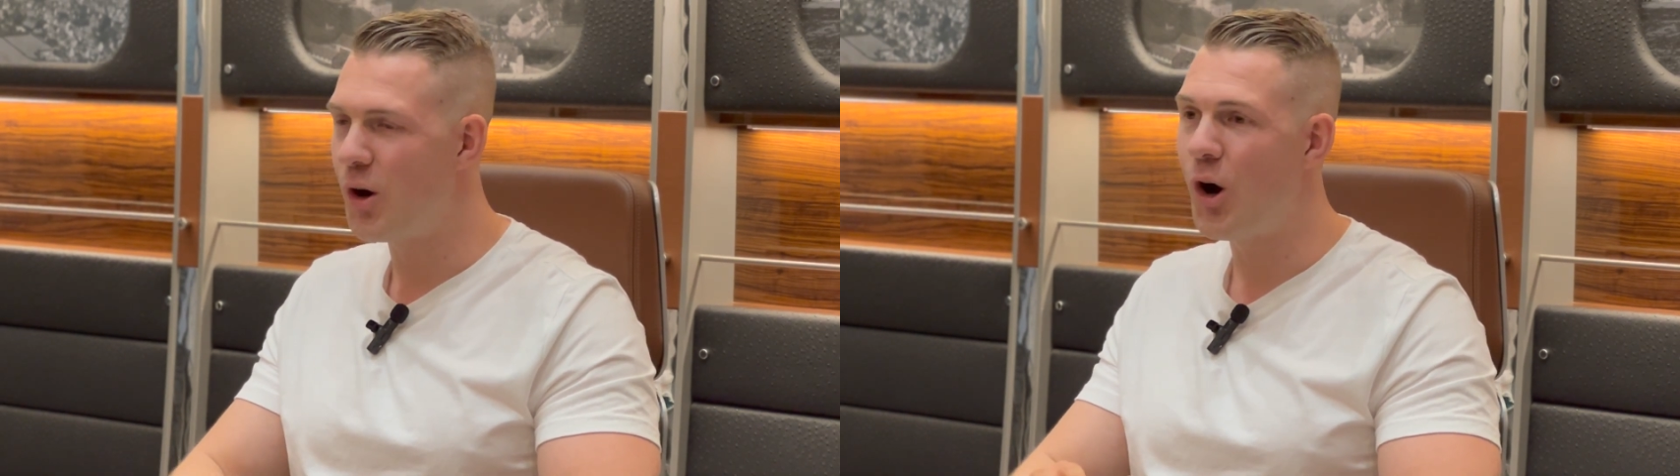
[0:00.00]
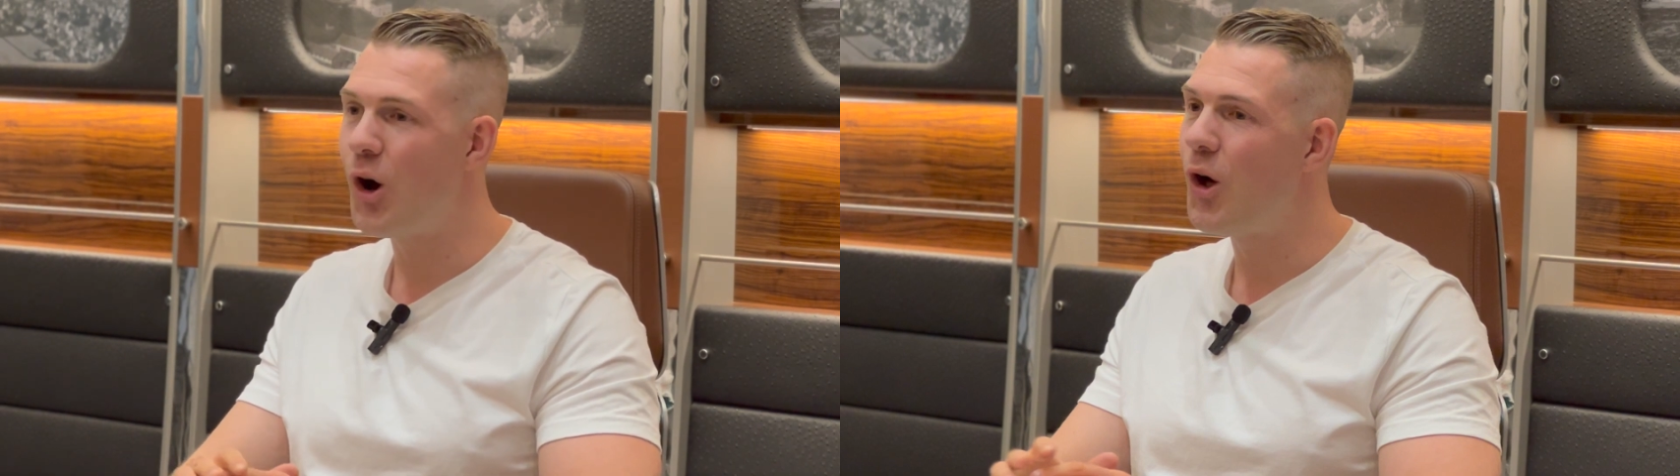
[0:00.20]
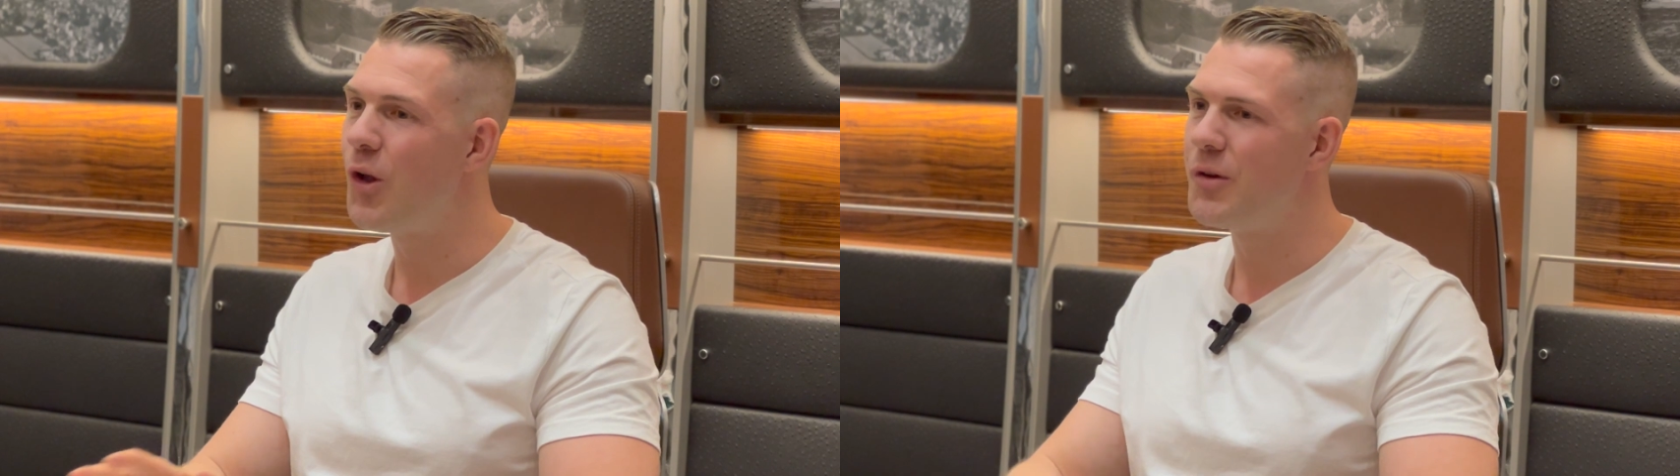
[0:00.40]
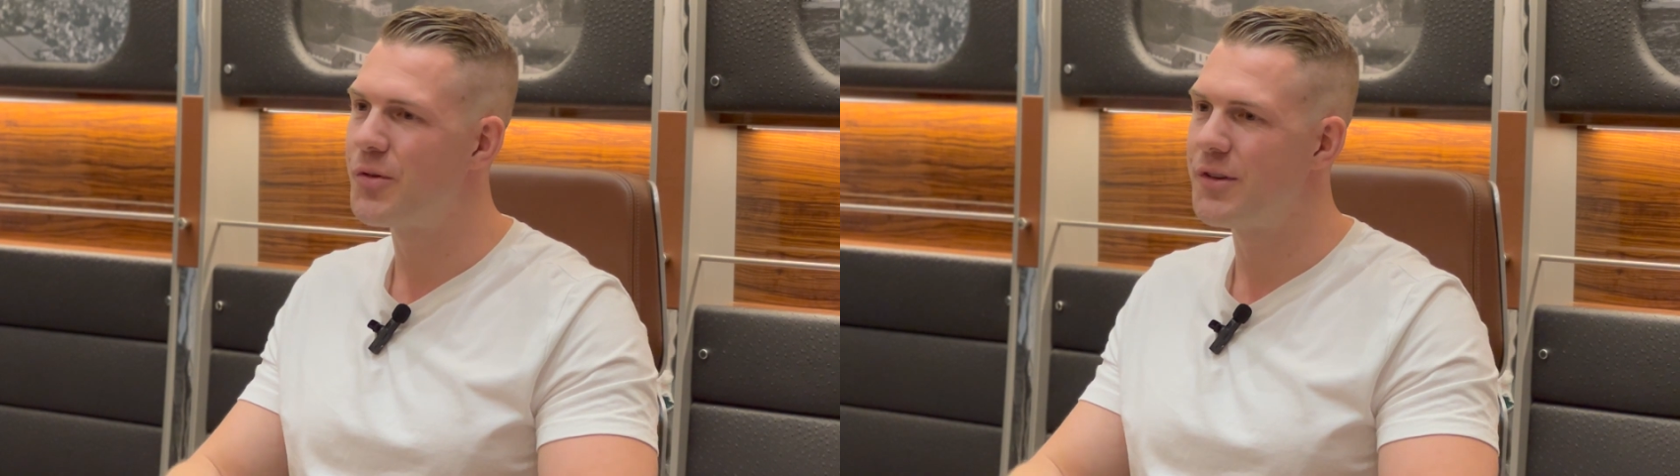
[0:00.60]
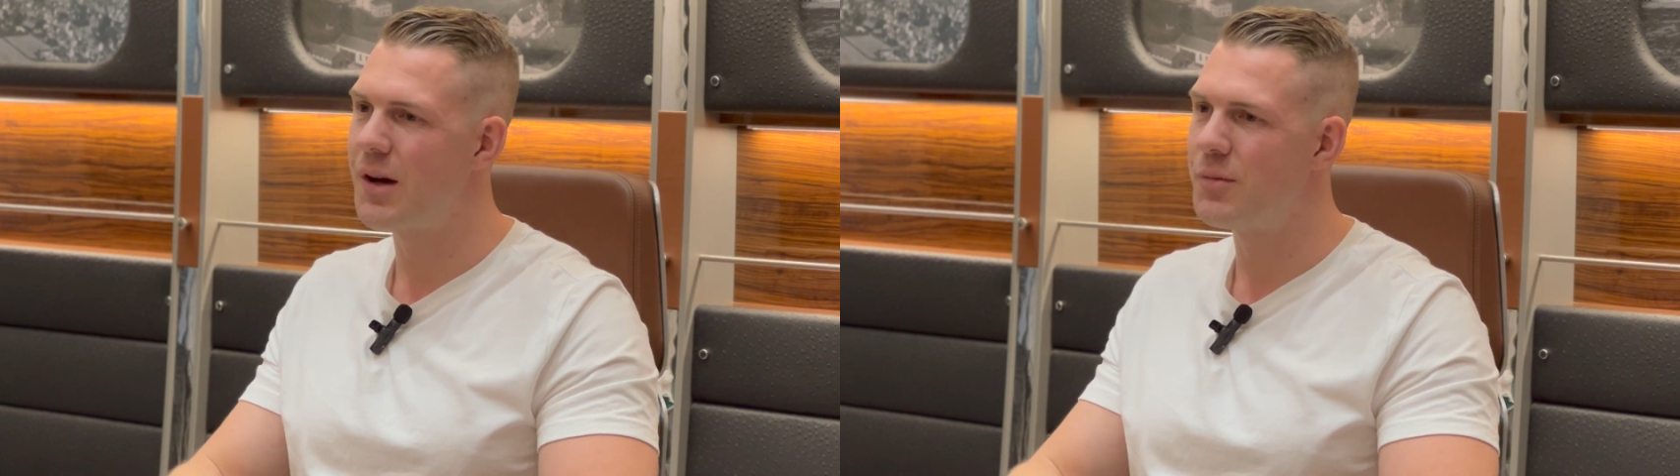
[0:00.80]
all
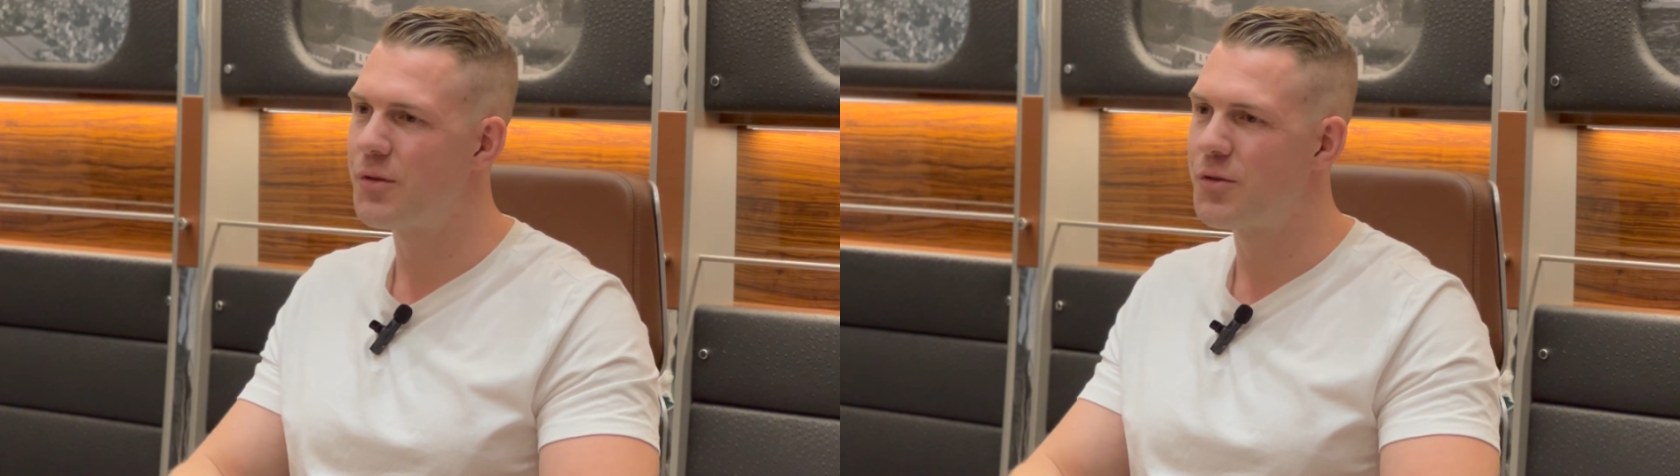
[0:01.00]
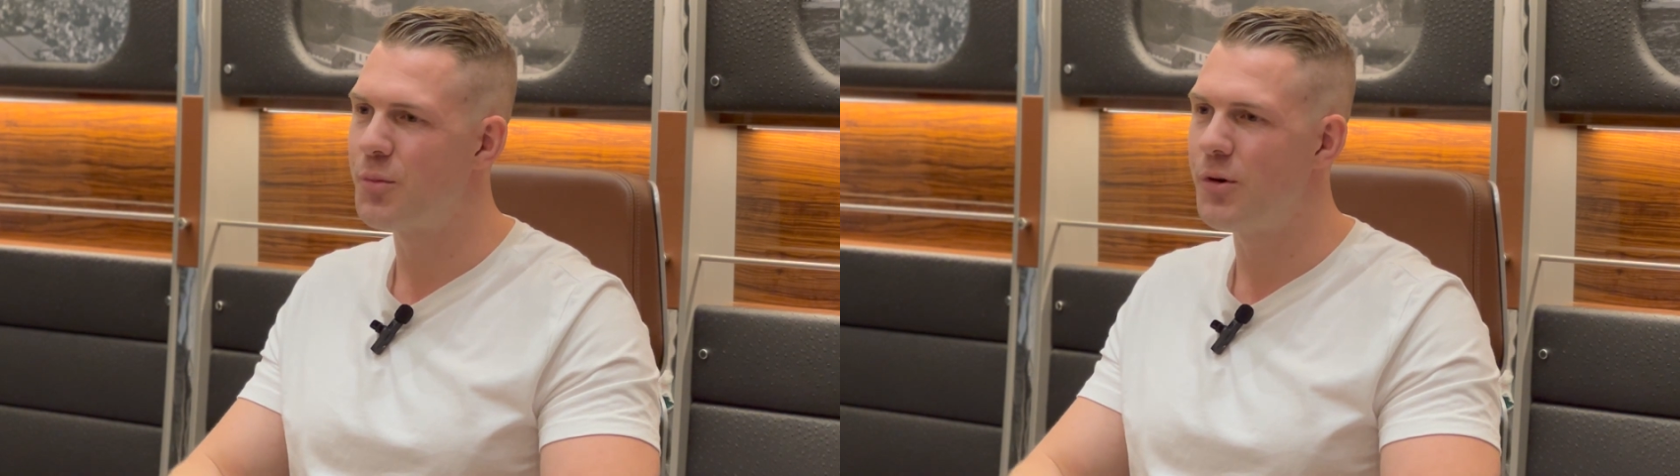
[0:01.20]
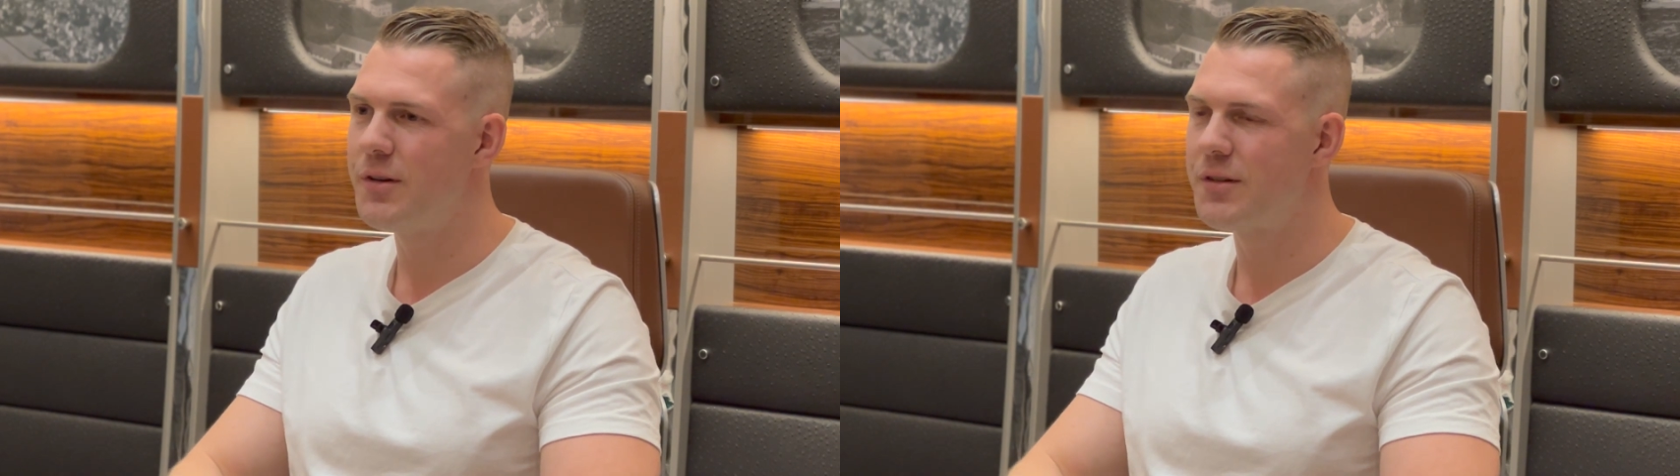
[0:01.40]
different types of sports.